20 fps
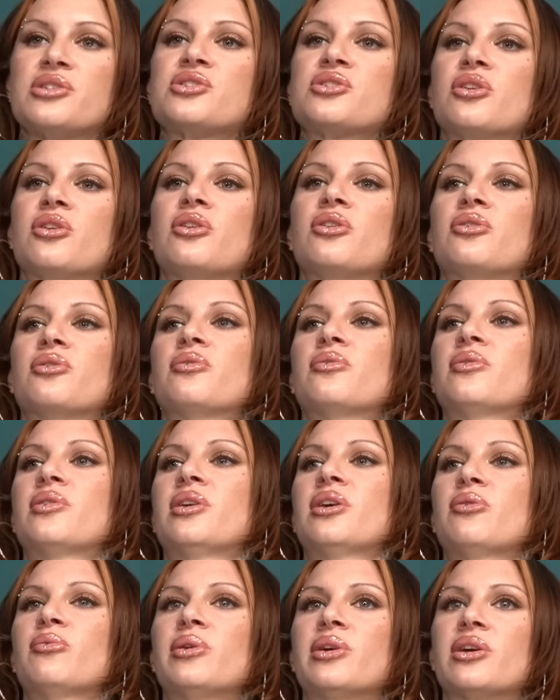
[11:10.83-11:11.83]
so,
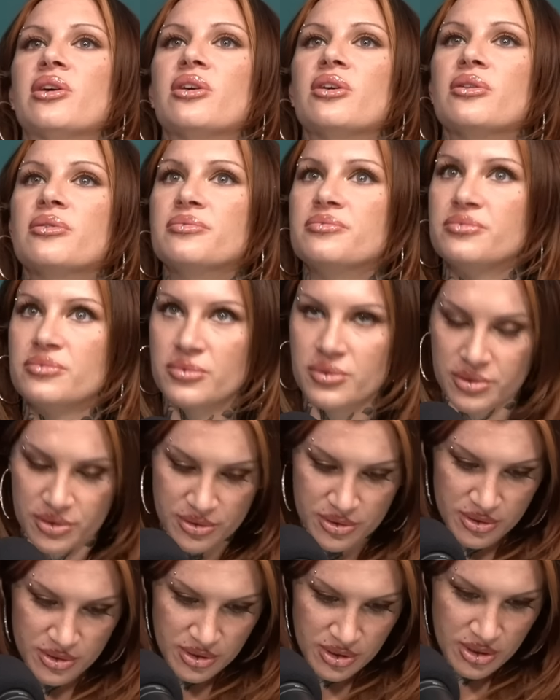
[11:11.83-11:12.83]
so we go.
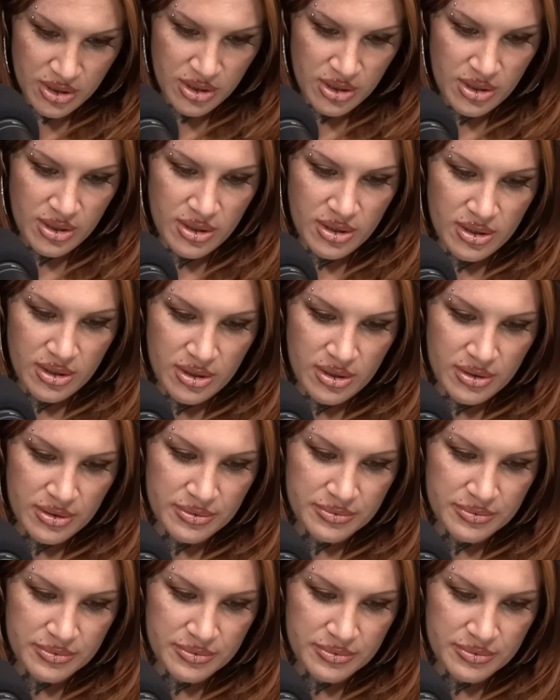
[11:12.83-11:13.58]
So maybe,